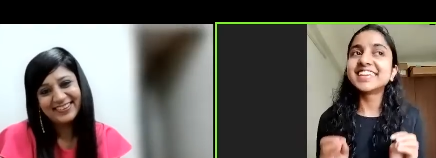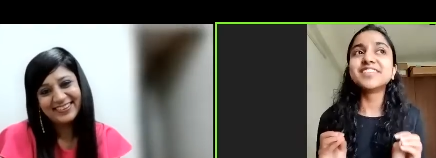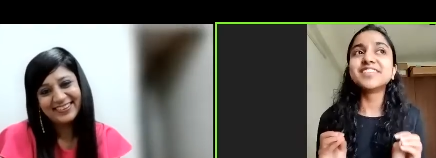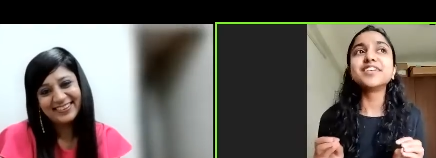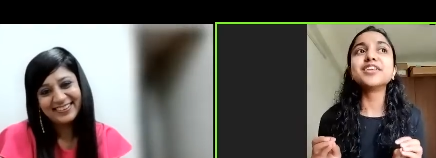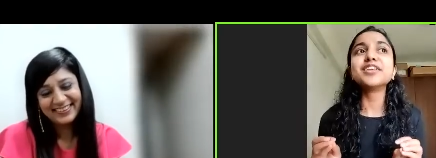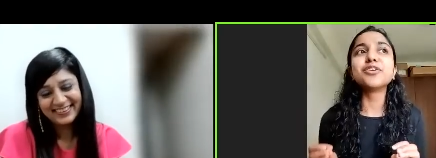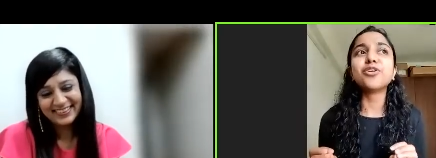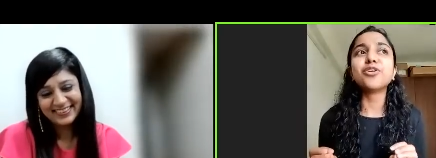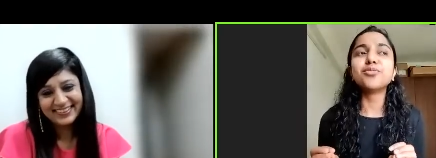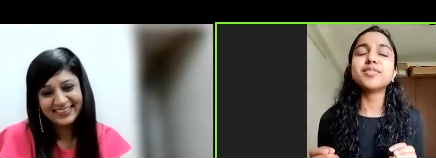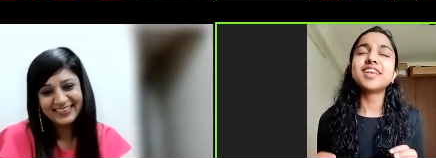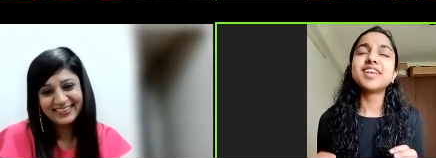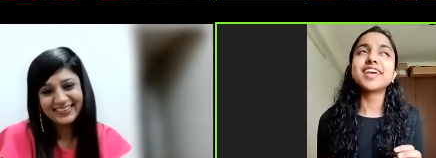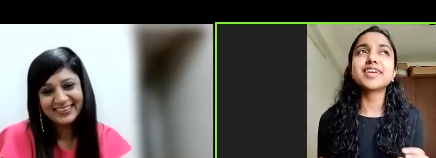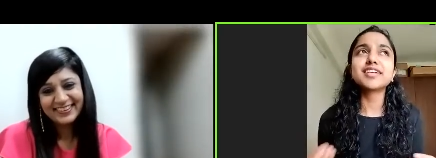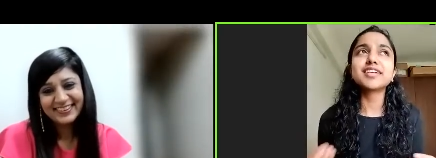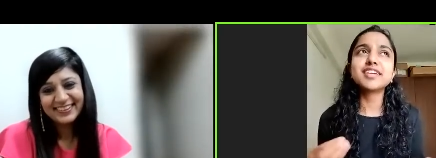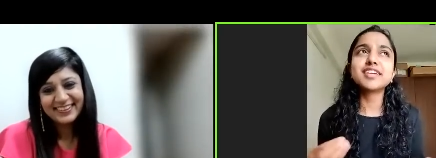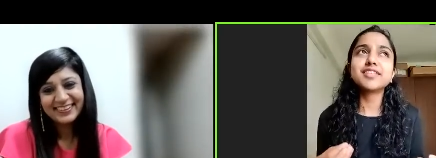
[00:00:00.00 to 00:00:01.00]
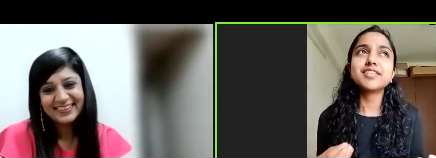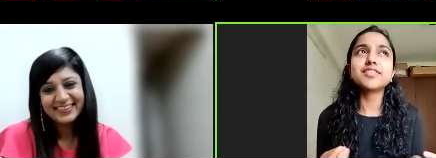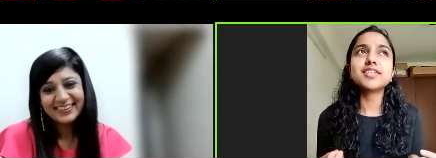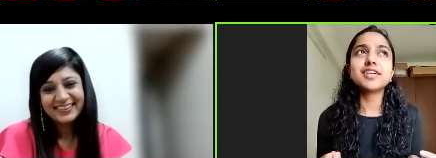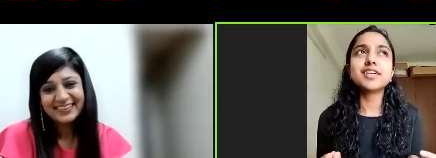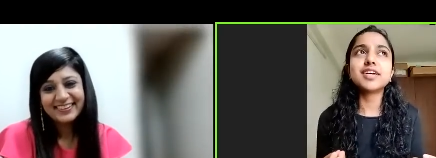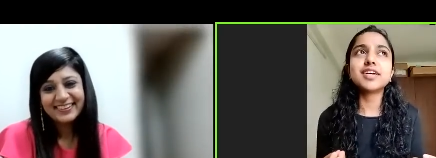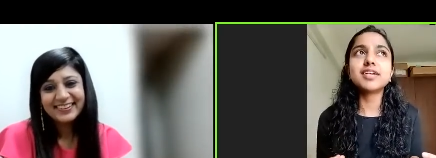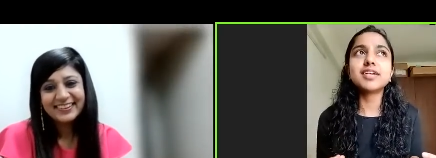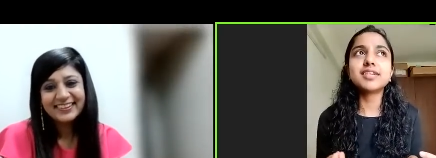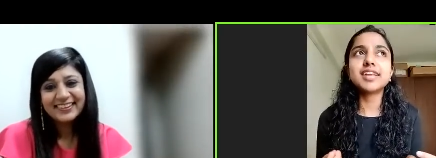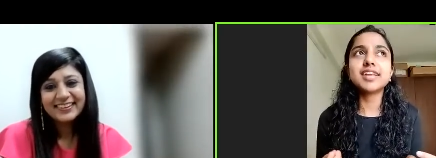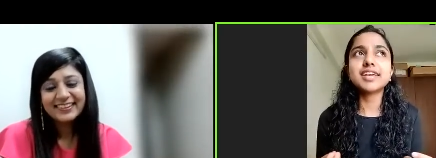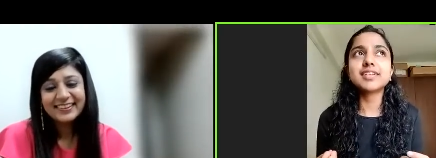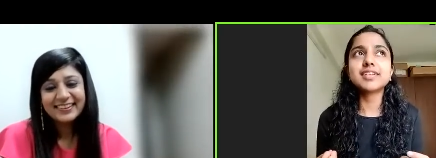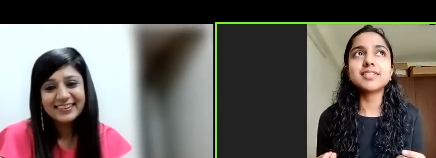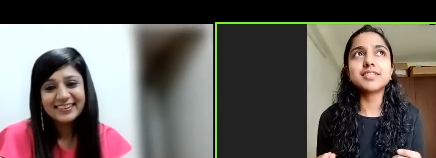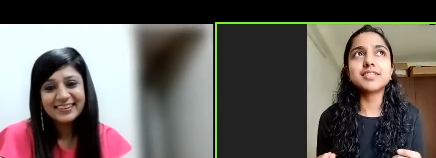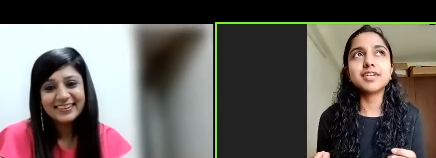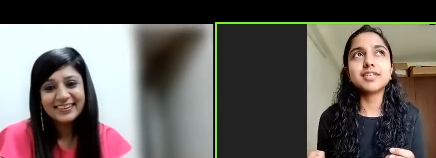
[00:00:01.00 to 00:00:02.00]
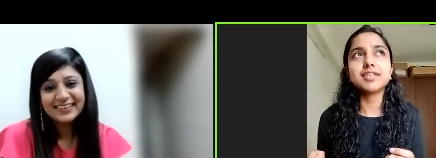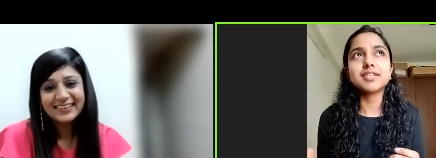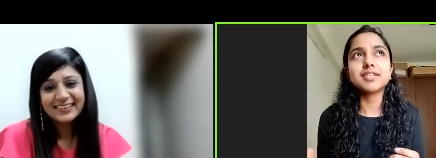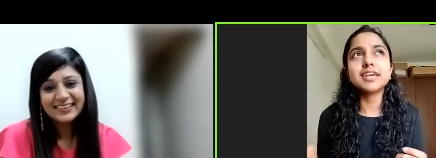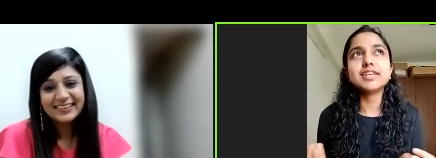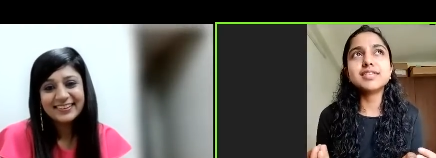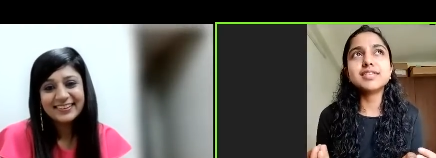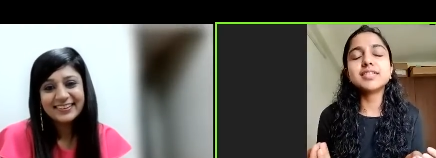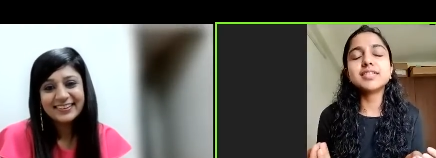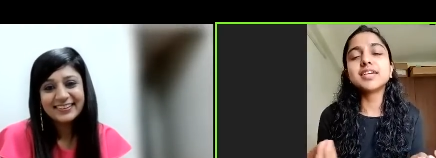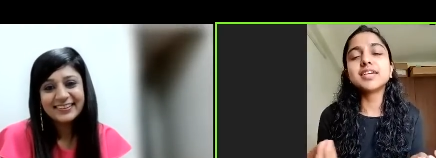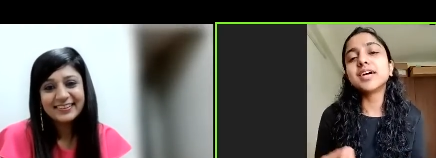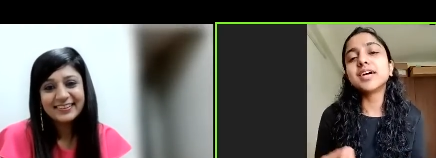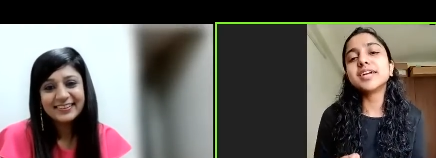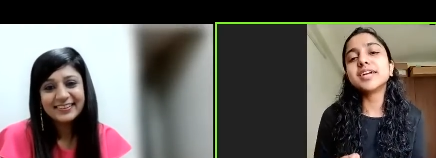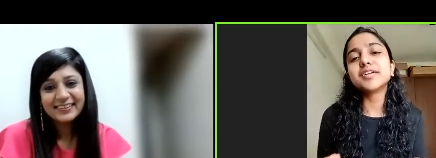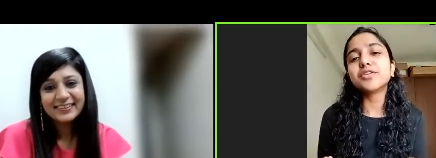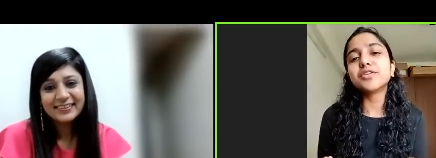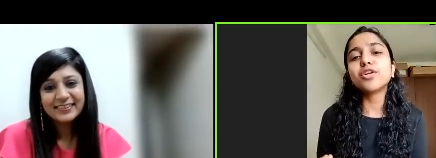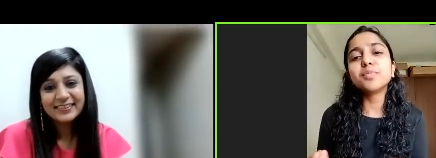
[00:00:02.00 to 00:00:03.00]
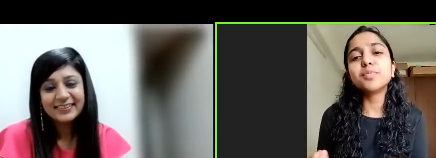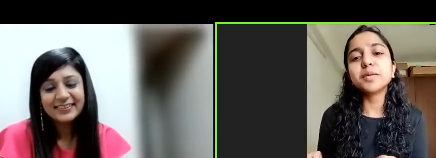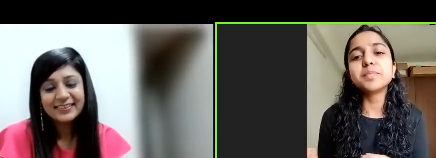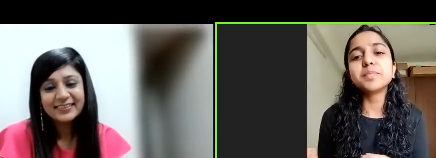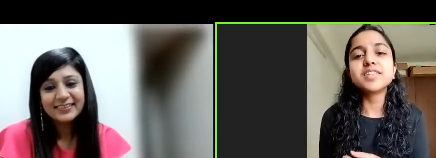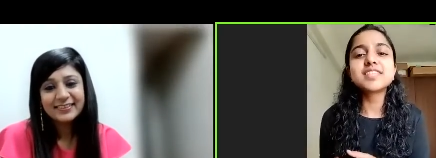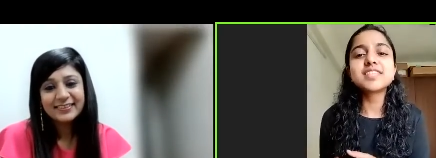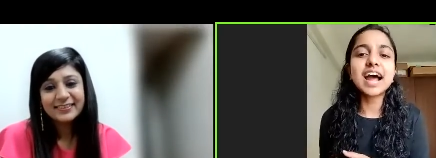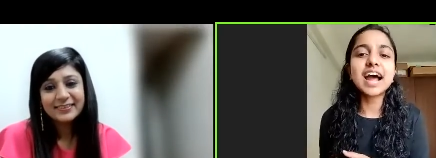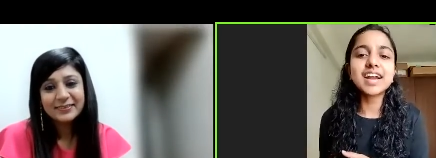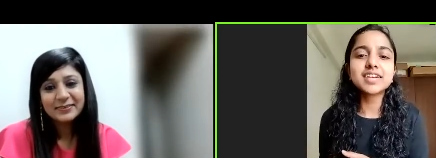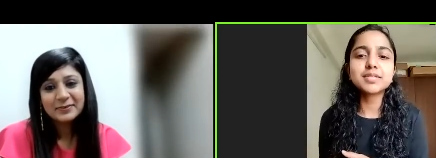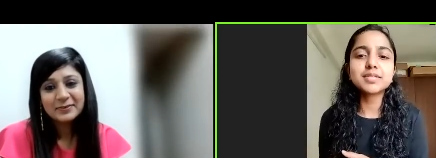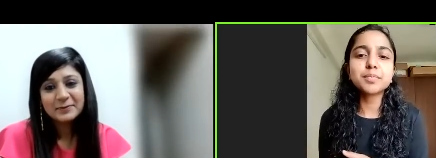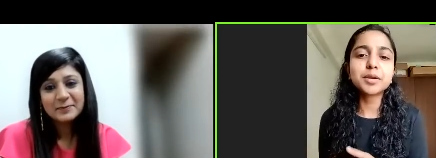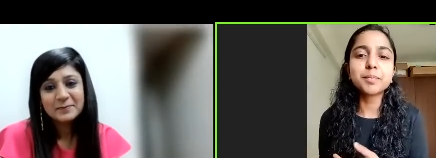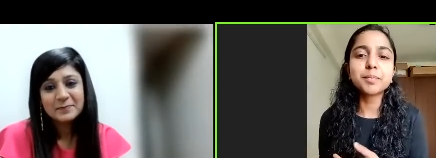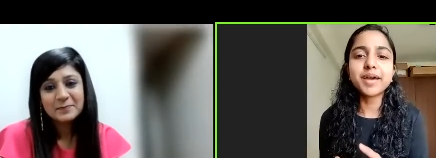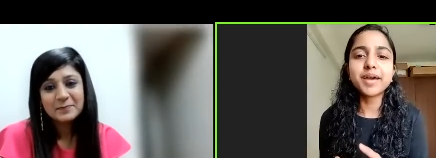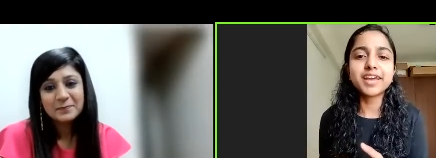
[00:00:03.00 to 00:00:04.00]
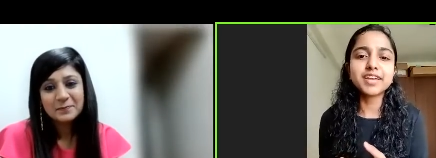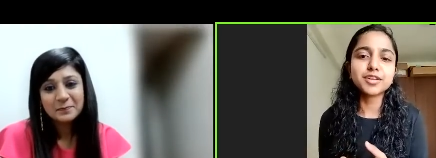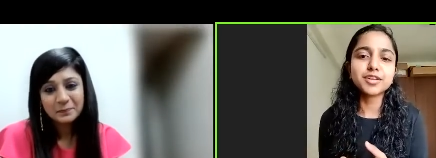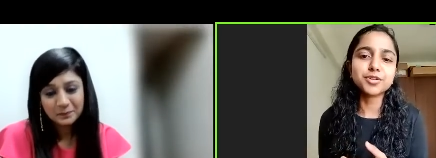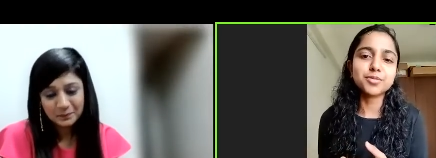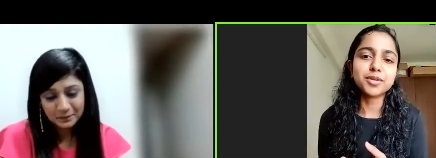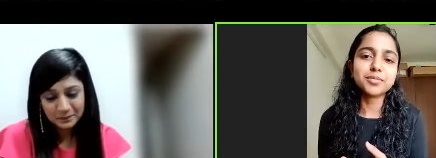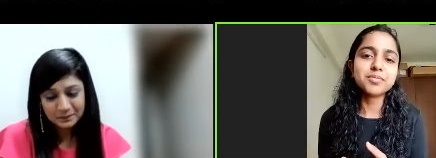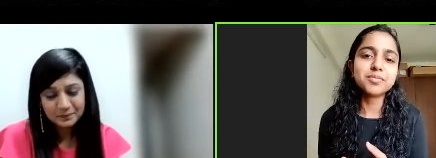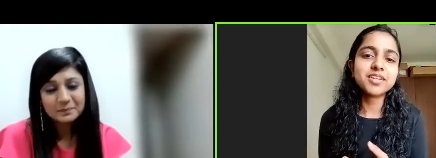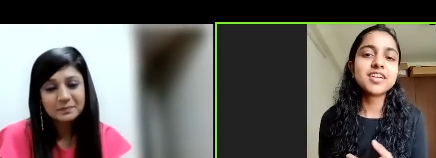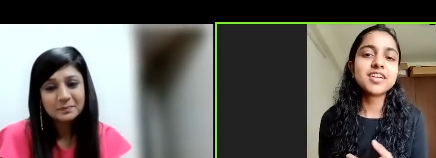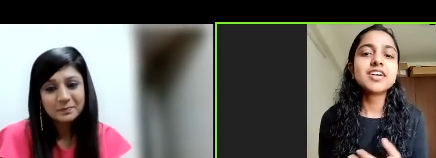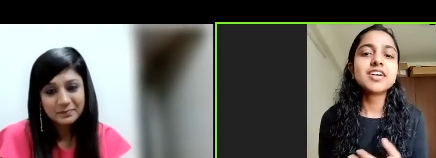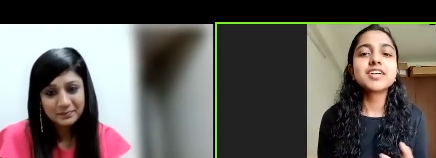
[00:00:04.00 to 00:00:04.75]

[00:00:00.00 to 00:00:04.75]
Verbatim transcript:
Speaker 1: She even told me like if, uh, uh, like uh, in third year and all people start preparing. No, ma'am.